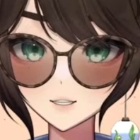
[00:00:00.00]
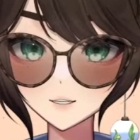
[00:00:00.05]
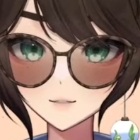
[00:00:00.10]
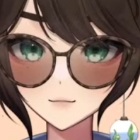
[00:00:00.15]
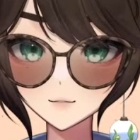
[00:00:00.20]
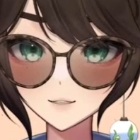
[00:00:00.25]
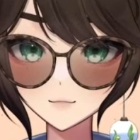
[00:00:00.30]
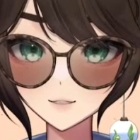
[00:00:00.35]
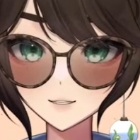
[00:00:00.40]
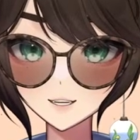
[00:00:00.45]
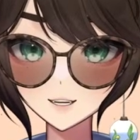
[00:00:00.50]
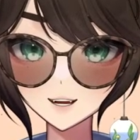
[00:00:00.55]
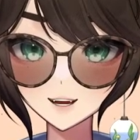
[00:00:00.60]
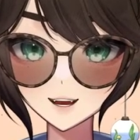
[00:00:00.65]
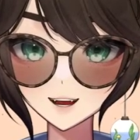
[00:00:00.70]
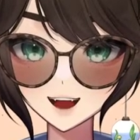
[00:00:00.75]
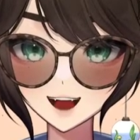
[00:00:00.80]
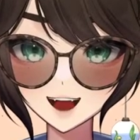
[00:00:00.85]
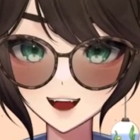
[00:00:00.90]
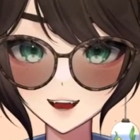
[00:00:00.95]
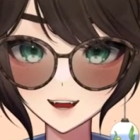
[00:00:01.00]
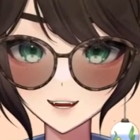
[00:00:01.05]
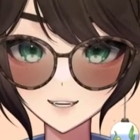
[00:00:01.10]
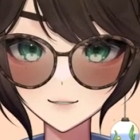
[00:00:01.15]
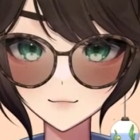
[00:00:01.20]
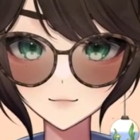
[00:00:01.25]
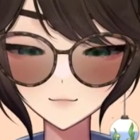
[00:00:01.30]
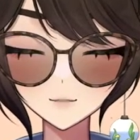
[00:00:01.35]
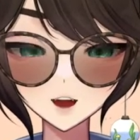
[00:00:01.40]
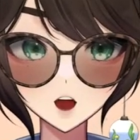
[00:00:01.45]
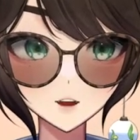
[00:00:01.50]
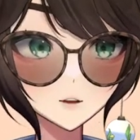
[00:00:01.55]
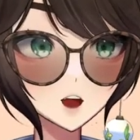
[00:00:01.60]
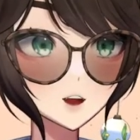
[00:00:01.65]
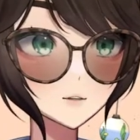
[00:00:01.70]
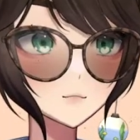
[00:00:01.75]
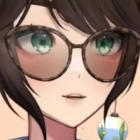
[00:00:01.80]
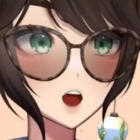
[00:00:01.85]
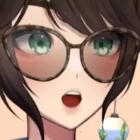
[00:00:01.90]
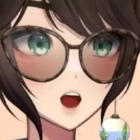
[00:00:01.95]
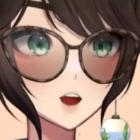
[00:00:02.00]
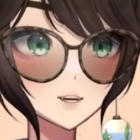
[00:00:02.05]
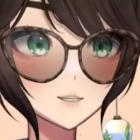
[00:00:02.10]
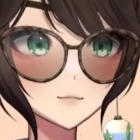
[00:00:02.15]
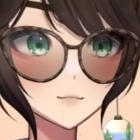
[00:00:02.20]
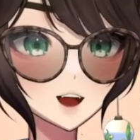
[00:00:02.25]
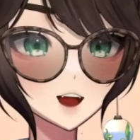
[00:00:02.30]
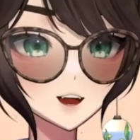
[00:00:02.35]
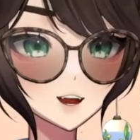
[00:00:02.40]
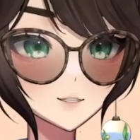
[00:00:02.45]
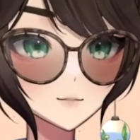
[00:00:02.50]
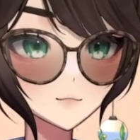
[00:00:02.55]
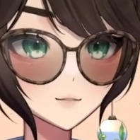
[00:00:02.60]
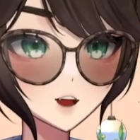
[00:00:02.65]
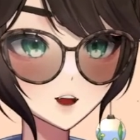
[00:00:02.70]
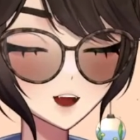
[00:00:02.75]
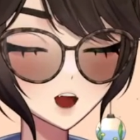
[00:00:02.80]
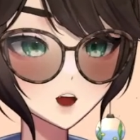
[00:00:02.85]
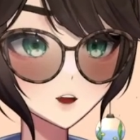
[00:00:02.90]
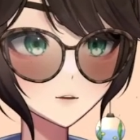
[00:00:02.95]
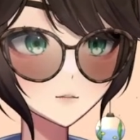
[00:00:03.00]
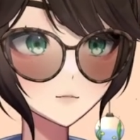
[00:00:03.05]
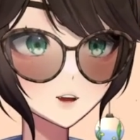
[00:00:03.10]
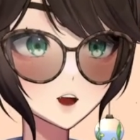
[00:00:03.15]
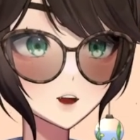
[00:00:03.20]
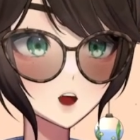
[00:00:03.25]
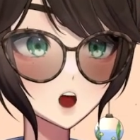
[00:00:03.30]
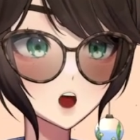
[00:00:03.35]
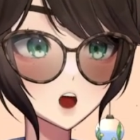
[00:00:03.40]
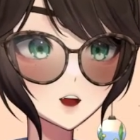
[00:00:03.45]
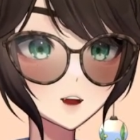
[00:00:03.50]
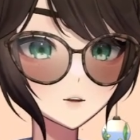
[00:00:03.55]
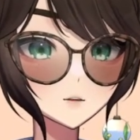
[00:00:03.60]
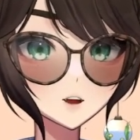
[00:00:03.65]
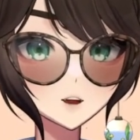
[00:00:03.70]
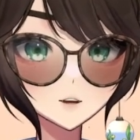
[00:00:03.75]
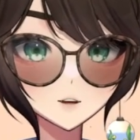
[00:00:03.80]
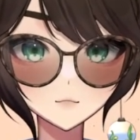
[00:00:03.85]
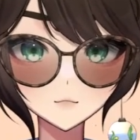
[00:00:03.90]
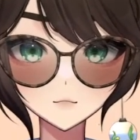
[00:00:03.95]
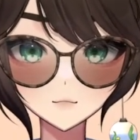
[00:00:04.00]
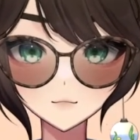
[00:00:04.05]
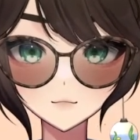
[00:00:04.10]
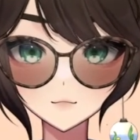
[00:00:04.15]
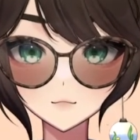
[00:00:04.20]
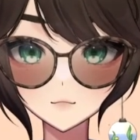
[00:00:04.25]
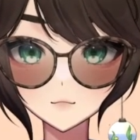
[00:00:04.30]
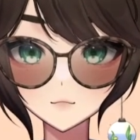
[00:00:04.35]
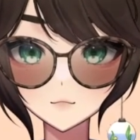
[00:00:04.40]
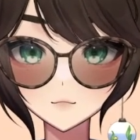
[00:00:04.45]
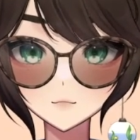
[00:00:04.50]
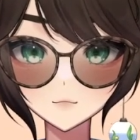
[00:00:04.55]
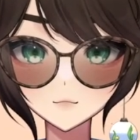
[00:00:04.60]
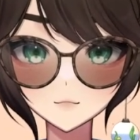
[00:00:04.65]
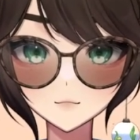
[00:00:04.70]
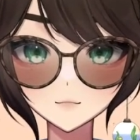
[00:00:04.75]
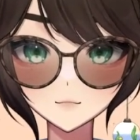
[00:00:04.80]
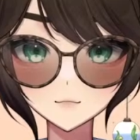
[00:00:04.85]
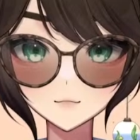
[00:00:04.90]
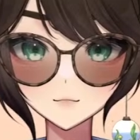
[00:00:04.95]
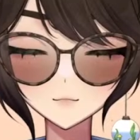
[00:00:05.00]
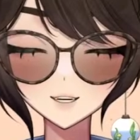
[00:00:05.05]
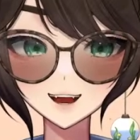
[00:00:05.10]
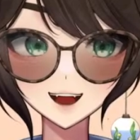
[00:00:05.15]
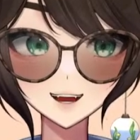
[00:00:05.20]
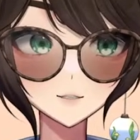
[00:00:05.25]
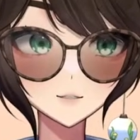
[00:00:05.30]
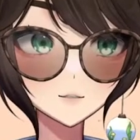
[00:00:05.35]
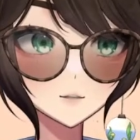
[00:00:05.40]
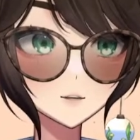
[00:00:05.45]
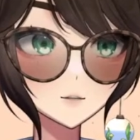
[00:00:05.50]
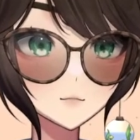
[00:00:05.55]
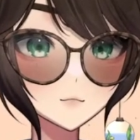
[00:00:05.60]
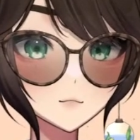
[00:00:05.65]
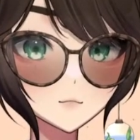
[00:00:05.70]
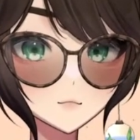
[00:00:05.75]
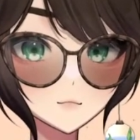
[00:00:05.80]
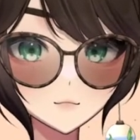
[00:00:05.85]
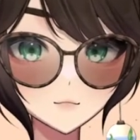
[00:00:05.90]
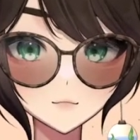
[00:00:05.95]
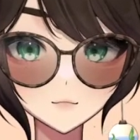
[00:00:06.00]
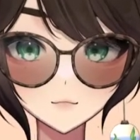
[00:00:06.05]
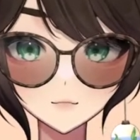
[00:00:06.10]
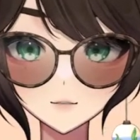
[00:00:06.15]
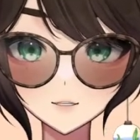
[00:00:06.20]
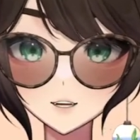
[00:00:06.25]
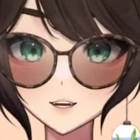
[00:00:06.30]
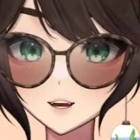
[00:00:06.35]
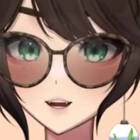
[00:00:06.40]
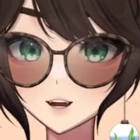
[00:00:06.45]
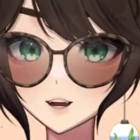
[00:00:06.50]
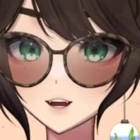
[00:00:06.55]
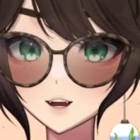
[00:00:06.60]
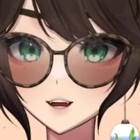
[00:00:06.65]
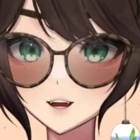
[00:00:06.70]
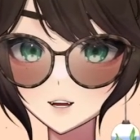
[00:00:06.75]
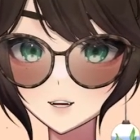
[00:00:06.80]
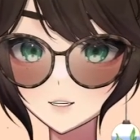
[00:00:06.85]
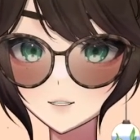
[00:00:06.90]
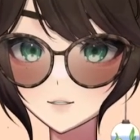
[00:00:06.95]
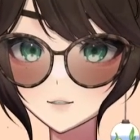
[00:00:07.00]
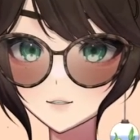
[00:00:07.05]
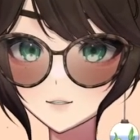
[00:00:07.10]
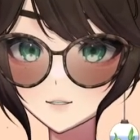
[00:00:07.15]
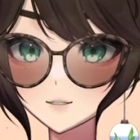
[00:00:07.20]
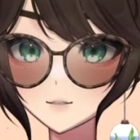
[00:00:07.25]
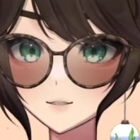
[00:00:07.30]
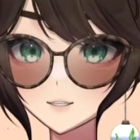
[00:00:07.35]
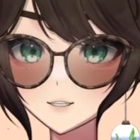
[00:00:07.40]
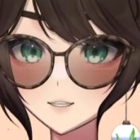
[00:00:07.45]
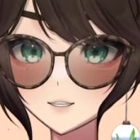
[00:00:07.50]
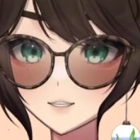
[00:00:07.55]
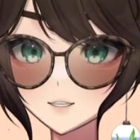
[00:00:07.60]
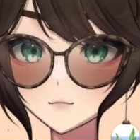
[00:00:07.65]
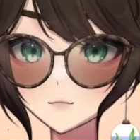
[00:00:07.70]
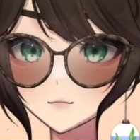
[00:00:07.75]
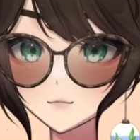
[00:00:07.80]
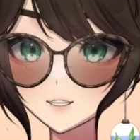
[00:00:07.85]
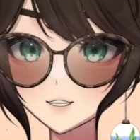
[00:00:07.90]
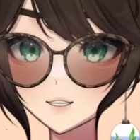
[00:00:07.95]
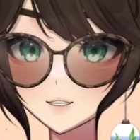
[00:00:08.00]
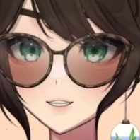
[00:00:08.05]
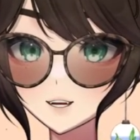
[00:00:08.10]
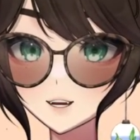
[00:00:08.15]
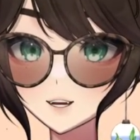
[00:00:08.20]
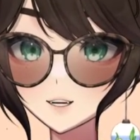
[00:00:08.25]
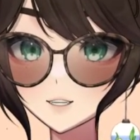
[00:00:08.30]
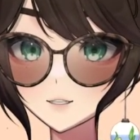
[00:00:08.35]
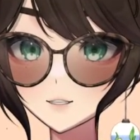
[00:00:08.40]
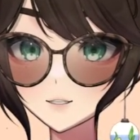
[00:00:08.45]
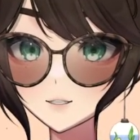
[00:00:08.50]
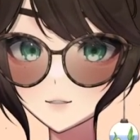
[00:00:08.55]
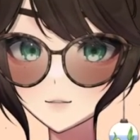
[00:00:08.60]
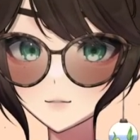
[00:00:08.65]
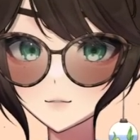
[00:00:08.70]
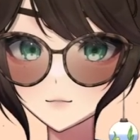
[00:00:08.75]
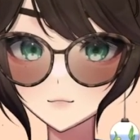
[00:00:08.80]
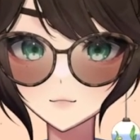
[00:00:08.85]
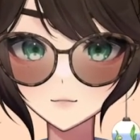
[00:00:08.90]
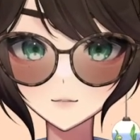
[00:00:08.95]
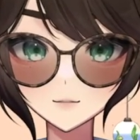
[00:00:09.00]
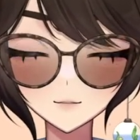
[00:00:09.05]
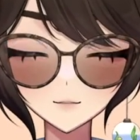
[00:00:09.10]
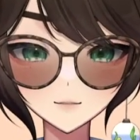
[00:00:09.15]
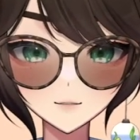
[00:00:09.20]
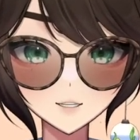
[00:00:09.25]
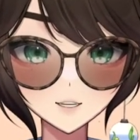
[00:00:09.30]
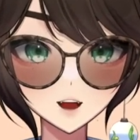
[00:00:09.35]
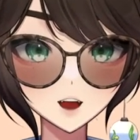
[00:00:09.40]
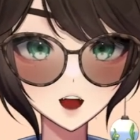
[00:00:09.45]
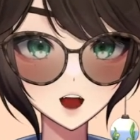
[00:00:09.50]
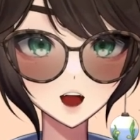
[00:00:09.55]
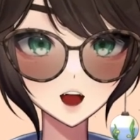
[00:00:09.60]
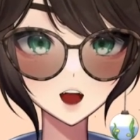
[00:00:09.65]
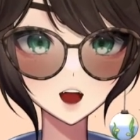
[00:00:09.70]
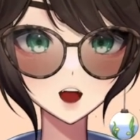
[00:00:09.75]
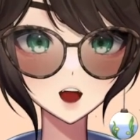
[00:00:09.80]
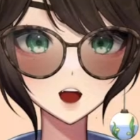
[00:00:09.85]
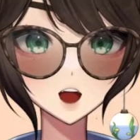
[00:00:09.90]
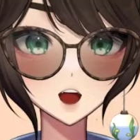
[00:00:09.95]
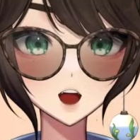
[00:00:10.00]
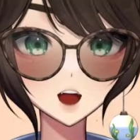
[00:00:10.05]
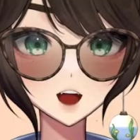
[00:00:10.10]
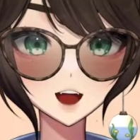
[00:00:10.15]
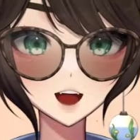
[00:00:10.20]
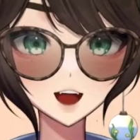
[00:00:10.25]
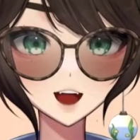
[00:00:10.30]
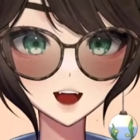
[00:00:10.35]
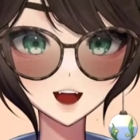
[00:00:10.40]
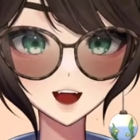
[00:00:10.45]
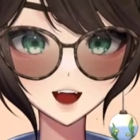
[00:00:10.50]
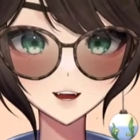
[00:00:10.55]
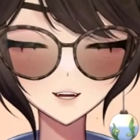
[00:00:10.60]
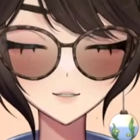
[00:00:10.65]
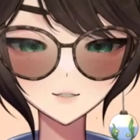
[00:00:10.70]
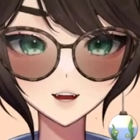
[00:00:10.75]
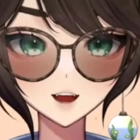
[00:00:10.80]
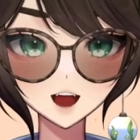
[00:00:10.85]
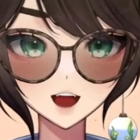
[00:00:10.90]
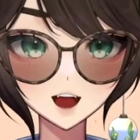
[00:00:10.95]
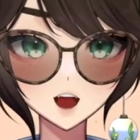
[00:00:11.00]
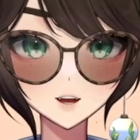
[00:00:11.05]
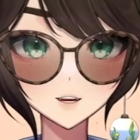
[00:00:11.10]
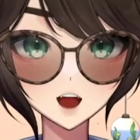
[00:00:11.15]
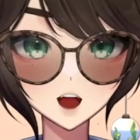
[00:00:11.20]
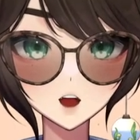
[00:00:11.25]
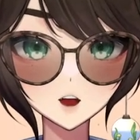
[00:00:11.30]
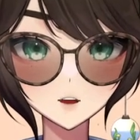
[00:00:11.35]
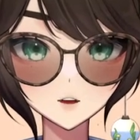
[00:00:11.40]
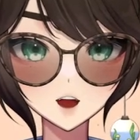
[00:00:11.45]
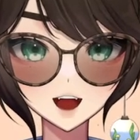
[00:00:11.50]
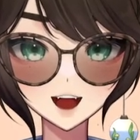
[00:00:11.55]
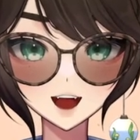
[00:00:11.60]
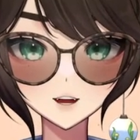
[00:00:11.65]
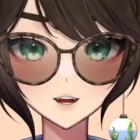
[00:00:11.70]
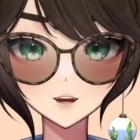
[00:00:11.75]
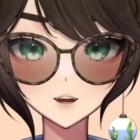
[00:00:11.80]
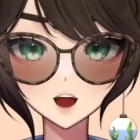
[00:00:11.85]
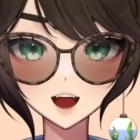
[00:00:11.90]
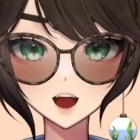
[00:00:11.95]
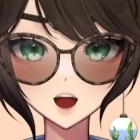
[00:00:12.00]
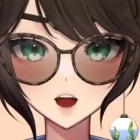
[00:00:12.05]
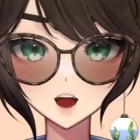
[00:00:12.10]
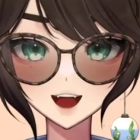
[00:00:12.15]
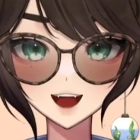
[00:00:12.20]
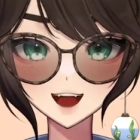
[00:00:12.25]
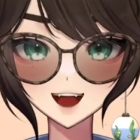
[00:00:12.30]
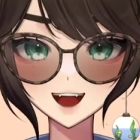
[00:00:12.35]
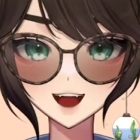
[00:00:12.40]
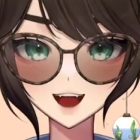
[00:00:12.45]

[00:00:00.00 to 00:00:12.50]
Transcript: every Nikkei stream I've done is at like 250 or more views, which for me is really good. So it's kind of crazy. Sorry, let me go find somewhere here.